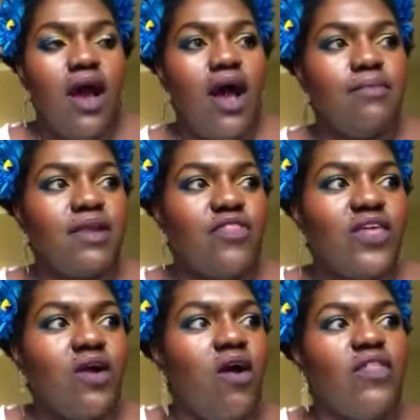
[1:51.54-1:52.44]

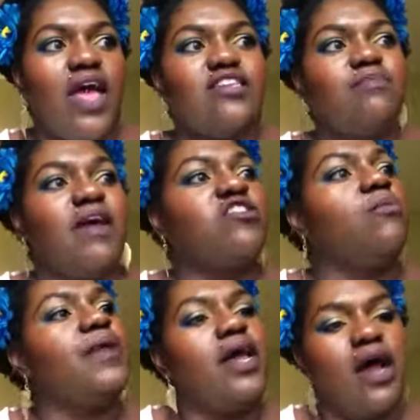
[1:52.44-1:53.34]
Nothing all that special,
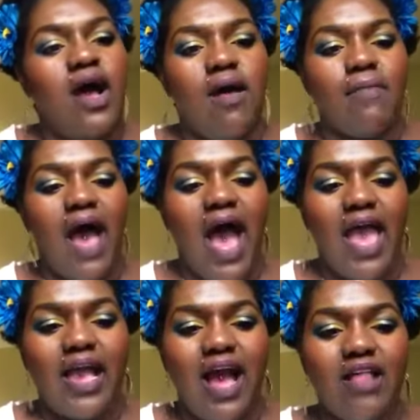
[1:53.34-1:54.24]
but
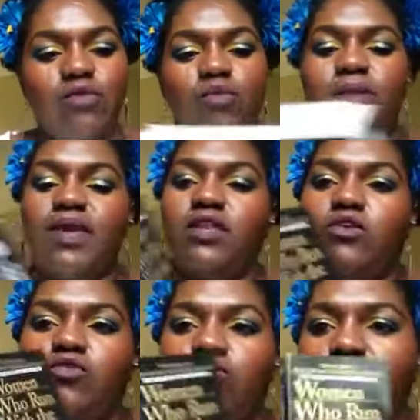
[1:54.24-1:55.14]
I got Women
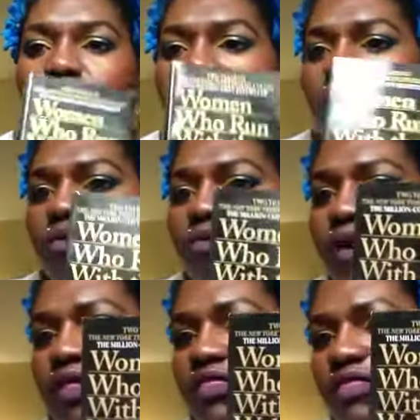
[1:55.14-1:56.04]
Who Run
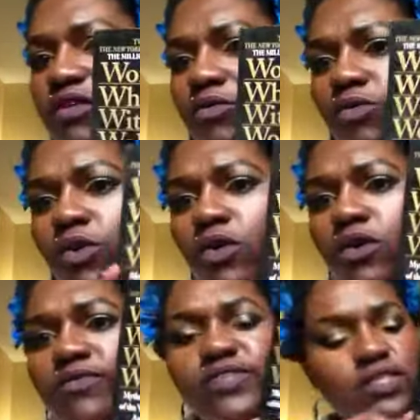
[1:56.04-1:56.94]
with the
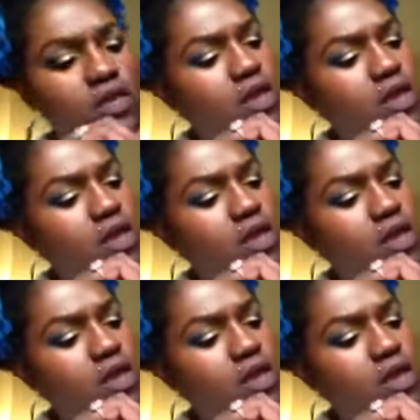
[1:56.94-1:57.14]
Wolves